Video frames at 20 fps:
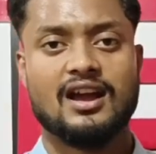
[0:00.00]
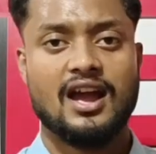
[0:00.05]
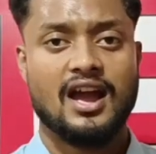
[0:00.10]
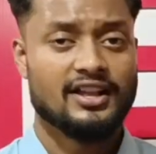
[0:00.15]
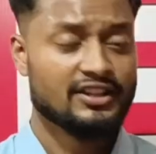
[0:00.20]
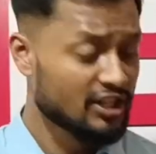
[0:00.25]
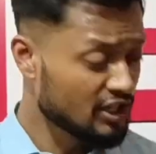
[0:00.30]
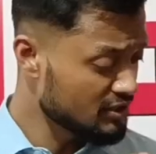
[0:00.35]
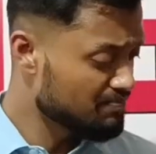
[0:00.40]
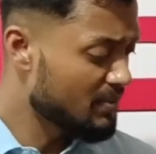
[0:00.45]

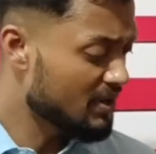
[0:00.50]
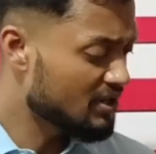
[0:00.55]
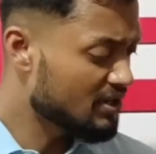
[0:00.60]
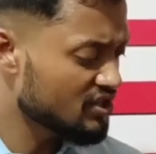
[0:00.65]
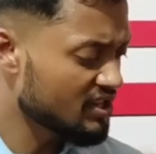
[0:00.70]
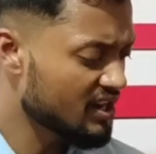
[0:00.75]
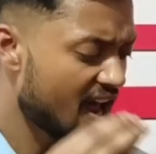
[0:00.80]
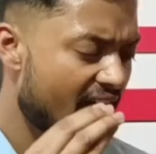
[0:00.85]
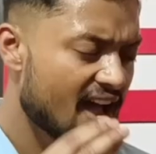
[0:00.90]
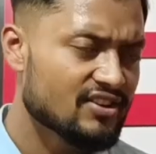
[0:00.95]
this
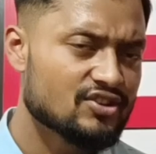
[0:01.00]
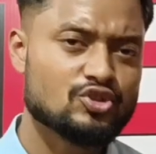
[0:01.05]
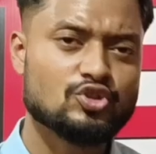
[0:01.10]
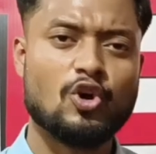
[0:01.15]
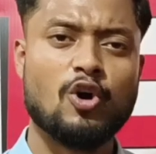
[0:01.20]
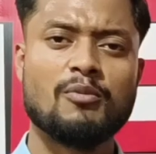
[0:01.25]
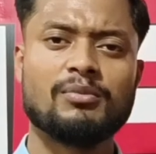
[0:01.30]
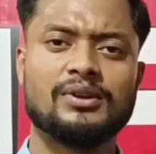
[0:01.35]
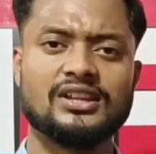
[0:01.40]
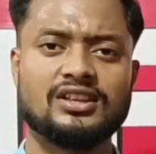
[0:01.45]
picture has
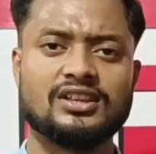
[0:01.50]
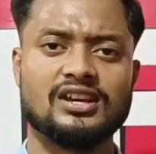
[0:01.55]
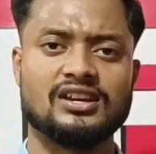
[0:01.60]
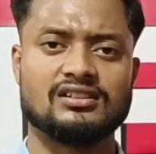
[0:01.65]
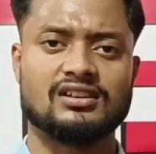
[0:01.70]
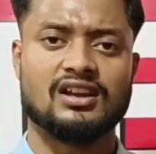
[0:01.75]
so many things